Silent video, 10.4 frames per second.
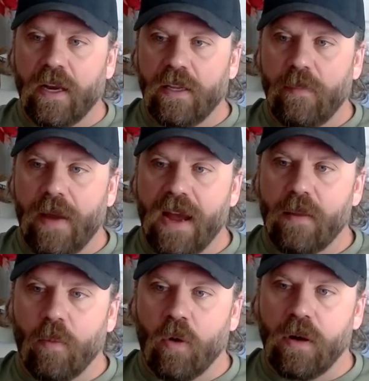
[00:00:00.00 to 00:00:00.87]
onion back
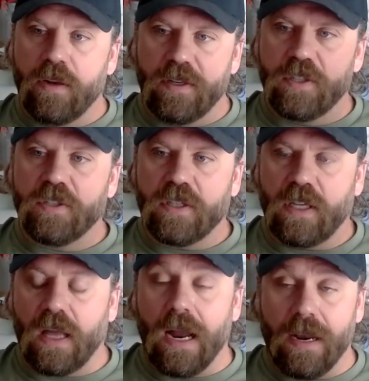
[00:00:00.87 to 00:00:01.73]
more, there's usually
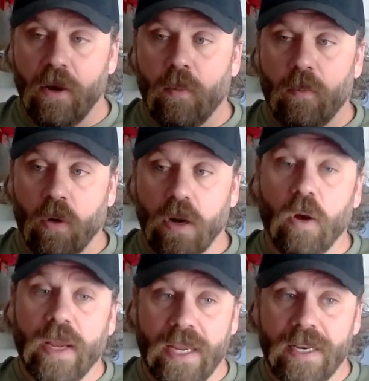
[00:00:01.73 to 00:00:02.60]
a lot more
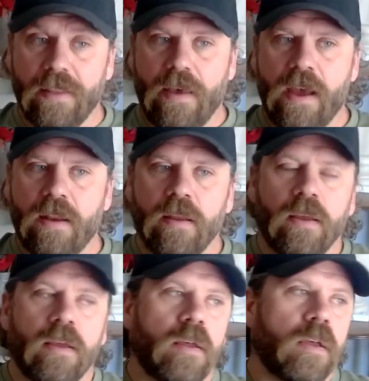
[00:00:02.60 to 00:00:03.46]
going into that.
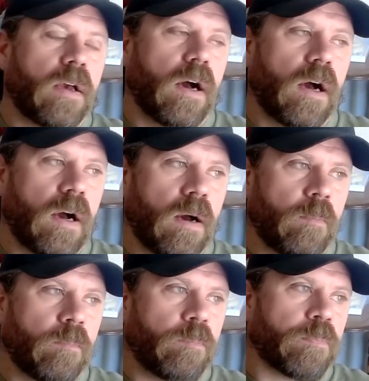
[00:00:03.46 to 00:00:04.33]

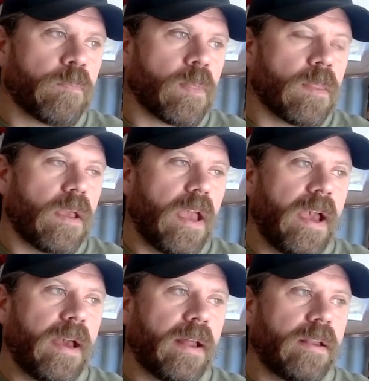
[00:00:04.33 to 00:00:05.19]

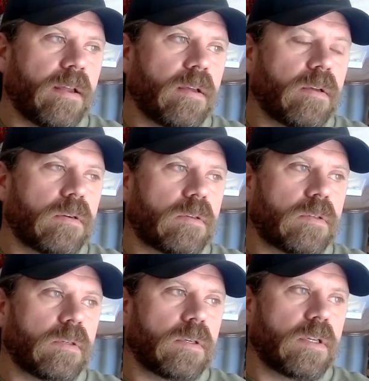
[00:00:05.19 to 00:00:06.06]
And
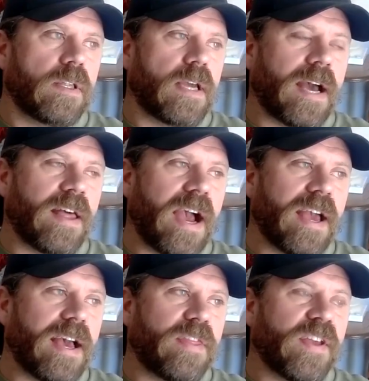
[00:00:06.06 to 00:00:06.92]

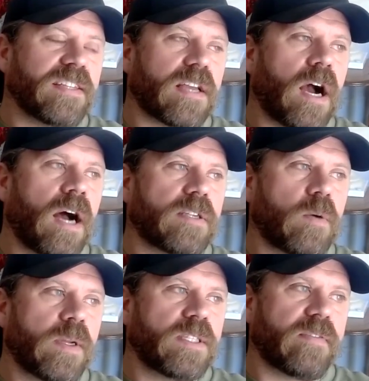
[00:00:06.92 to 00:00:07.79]
I think as a
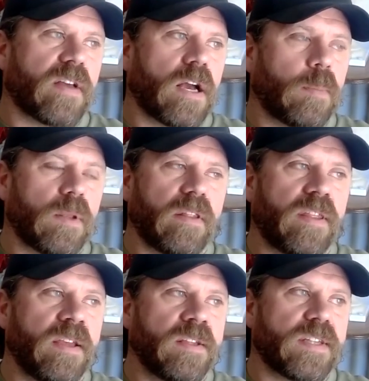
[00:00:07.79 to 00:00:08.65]
consequence of a couple of
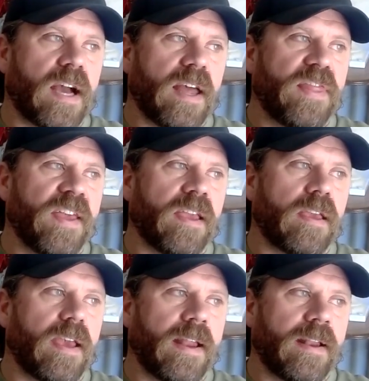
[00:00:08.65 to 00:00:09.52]
things, I think,
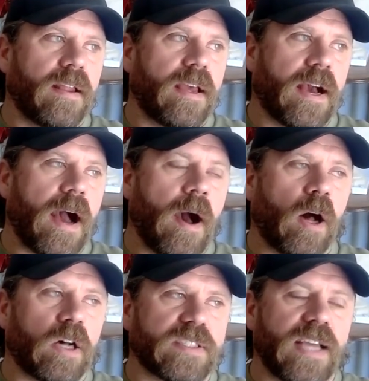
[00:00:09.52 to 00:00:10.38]
and
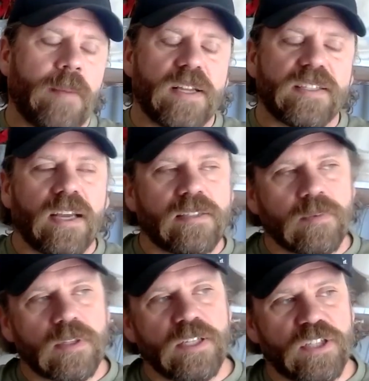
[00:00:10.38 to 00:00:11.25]
I'm going to say
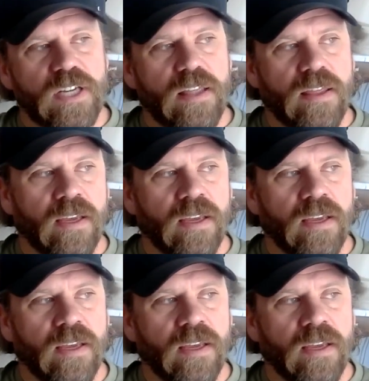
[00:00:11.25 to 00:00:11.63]
some cliche